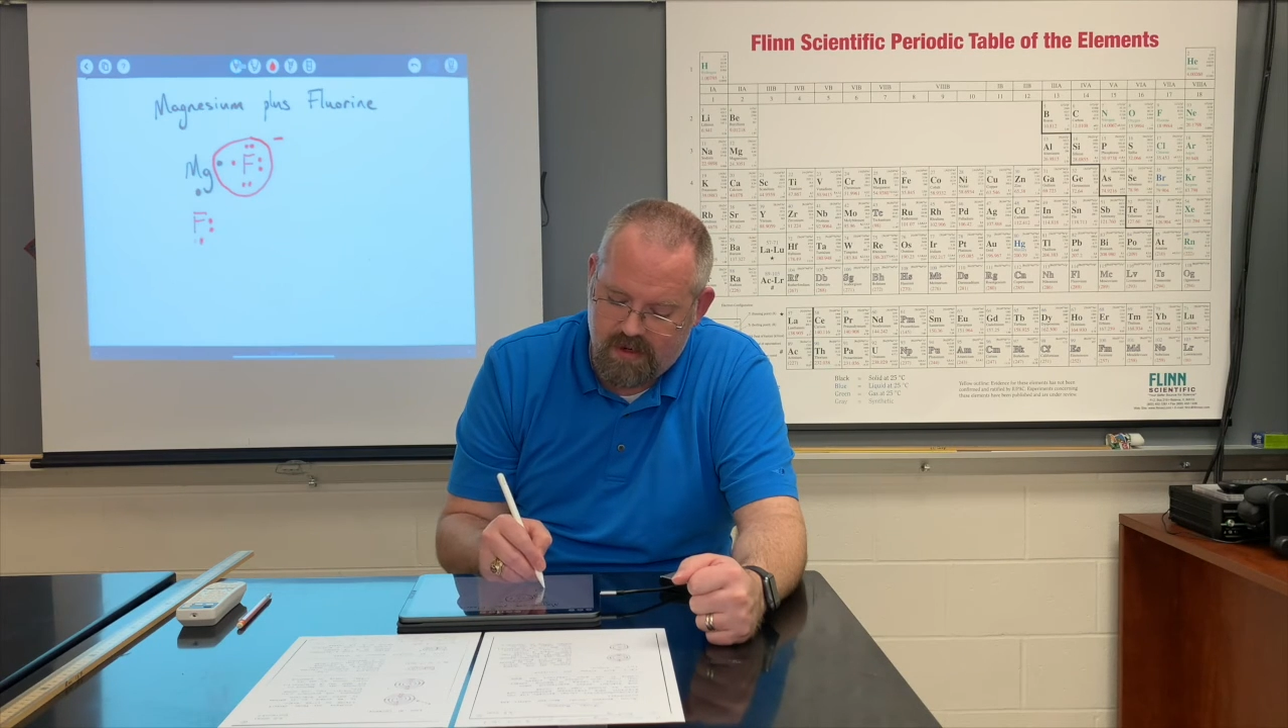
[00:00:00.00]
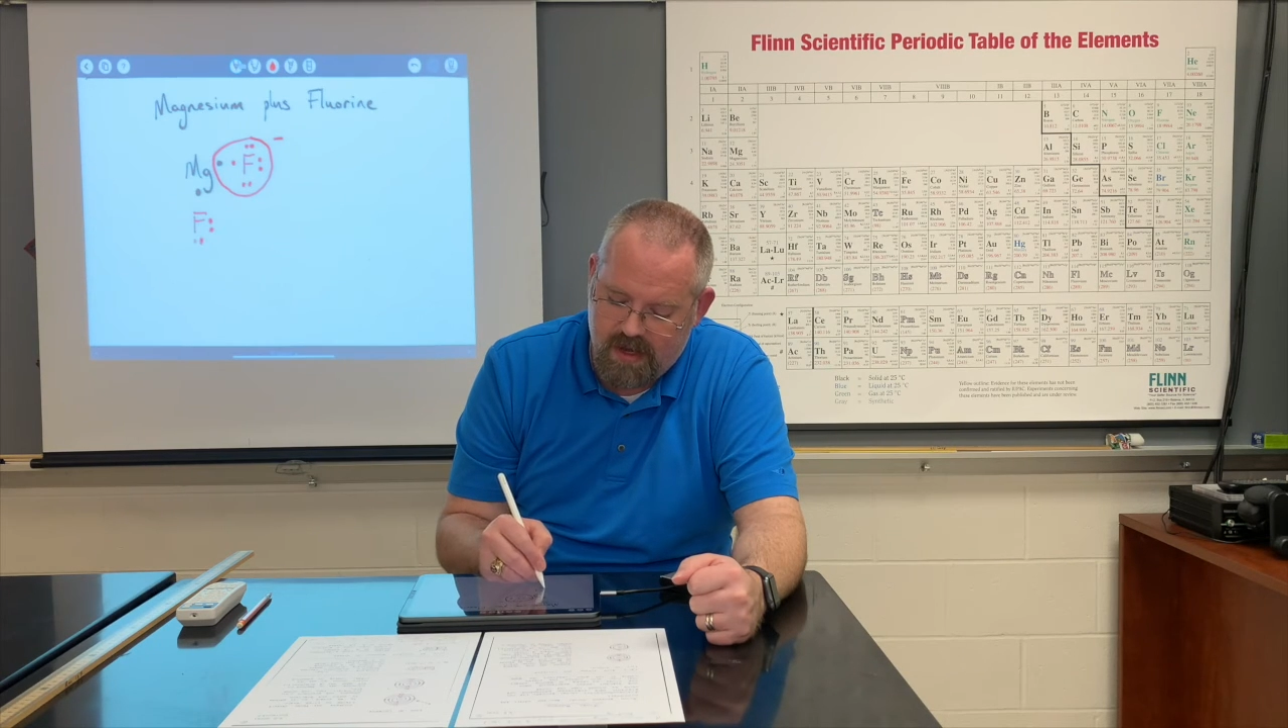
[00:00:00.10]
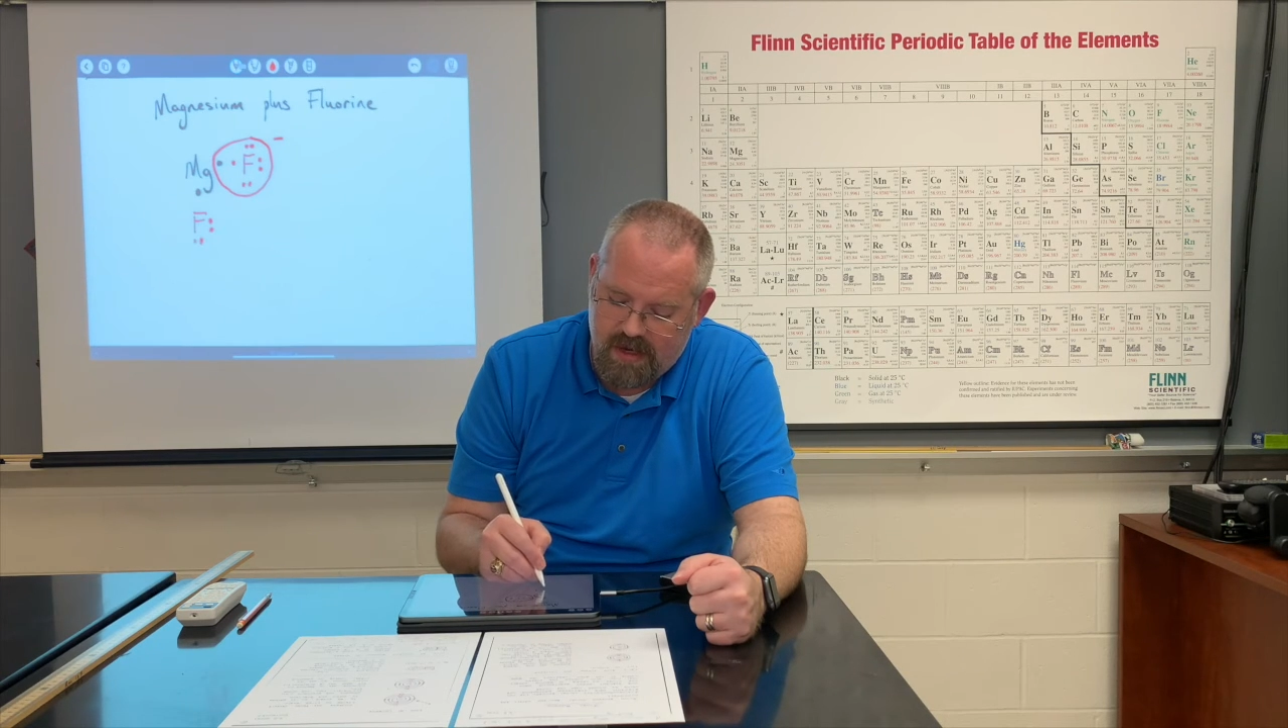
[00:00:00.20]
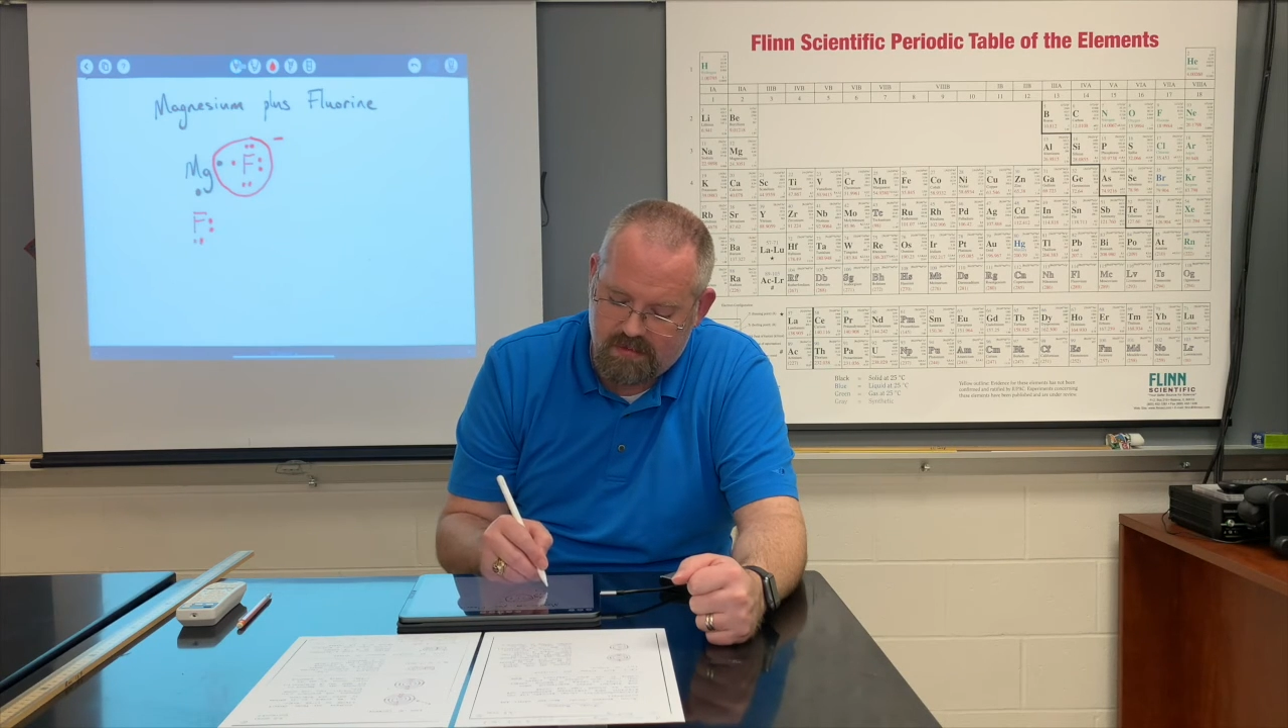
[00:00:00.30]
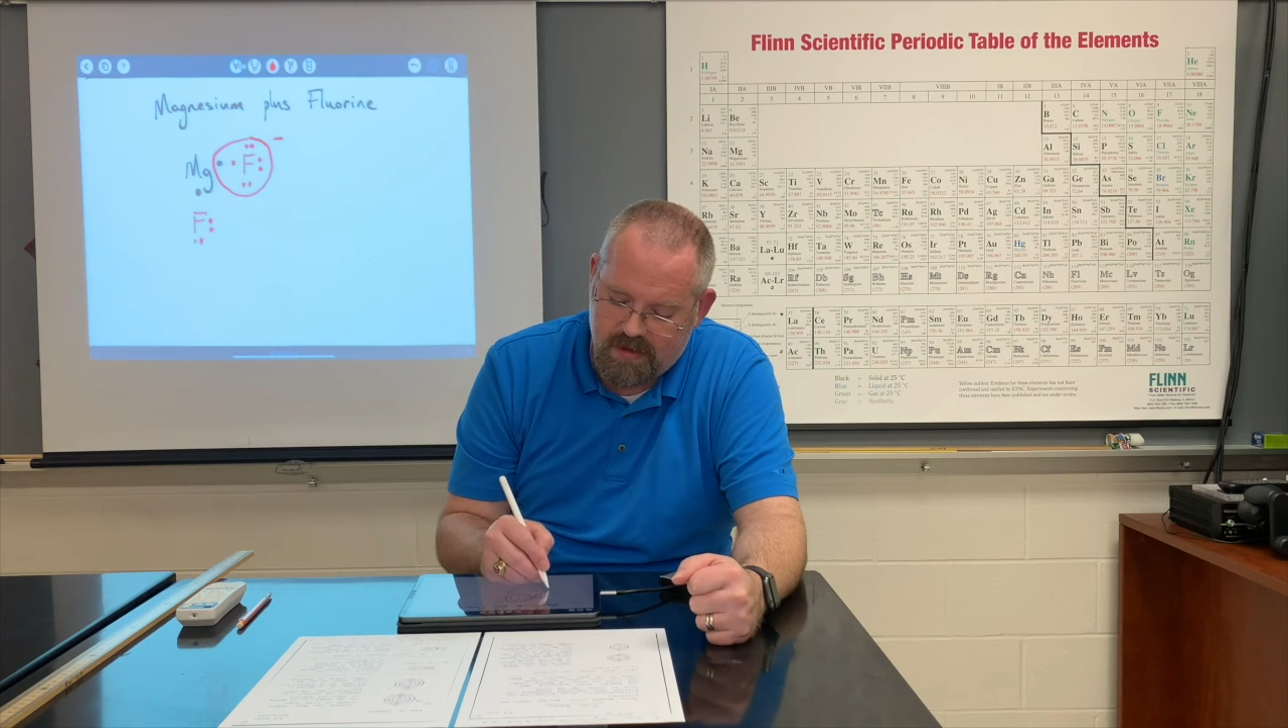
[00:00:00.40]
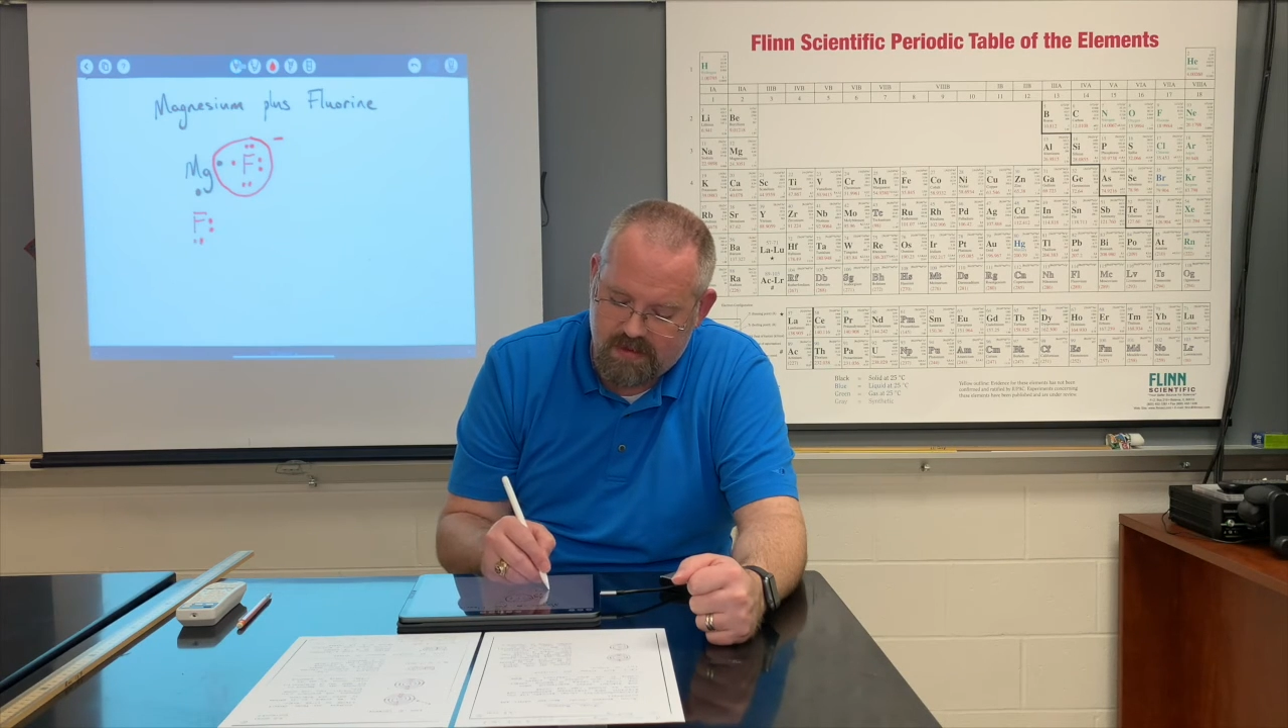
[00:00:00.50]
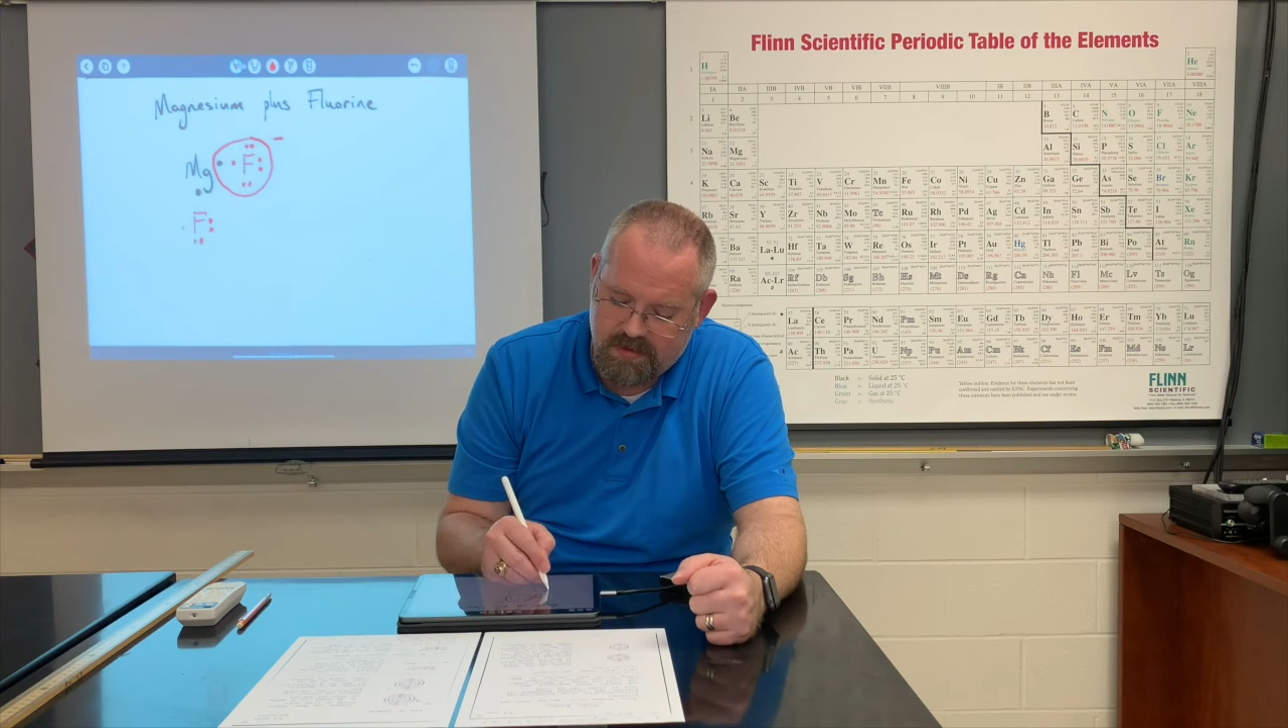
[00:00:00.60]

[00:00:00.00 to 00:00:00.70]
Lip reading: atom comes